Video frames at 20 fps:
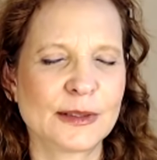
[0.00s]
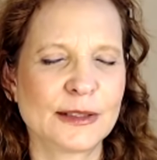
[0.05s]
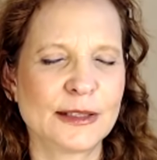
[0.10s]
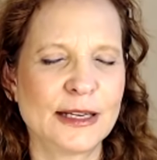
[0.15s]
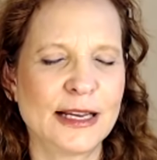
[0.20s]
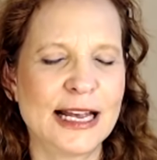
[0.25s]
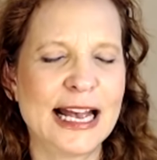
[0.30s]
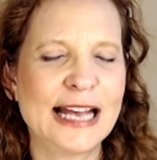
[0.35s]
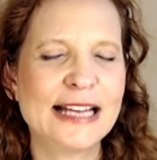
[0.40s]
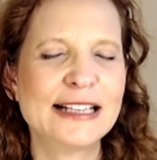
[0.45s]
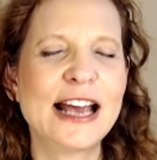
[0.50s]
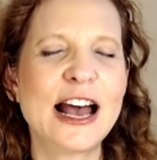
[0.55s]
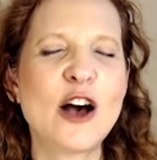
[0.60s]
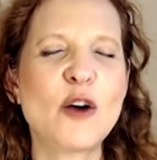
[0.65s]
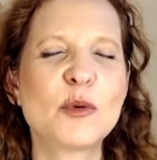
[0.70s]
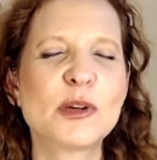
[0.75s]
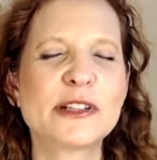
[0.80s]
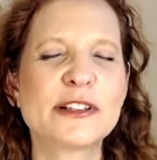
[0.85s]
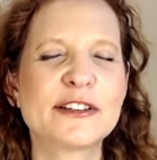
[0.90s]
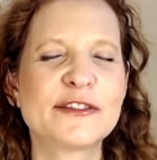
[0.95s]
And how
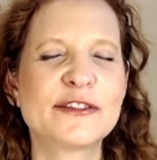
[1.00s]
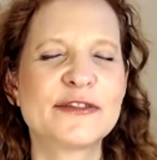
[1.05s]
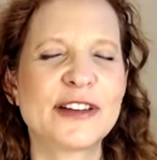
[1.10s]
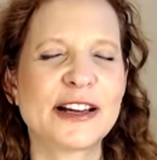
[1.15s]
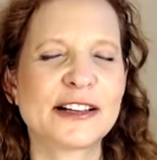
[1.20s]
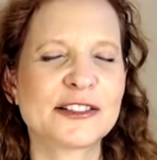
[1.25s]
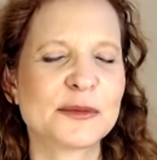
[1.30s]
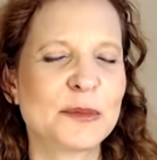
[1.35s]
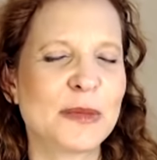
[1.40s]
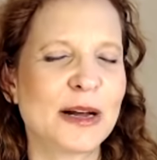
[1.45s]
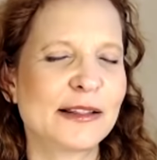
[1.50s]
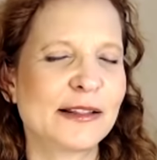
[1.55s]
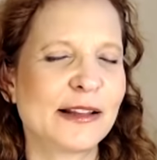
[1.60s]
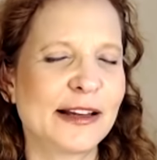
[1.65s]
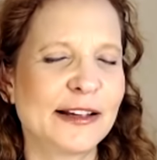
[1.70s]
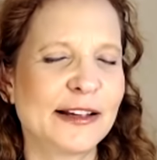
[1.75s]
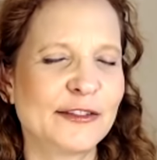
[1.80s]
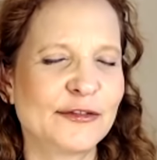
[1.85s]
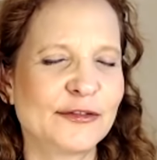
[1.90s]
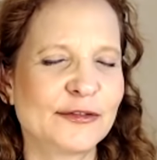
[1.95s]
will it affect my
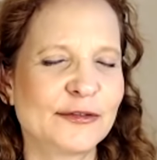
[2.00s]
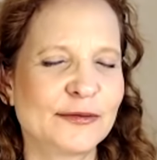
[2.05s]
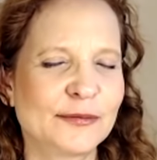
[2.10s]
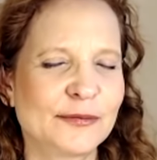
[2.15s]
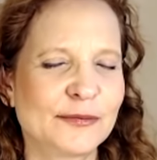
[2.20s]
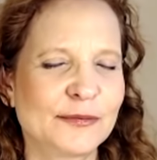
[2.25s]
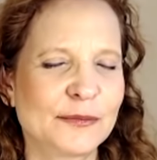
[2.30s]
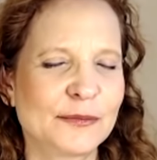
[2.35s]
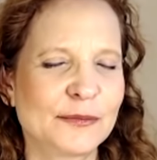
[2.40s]
life, my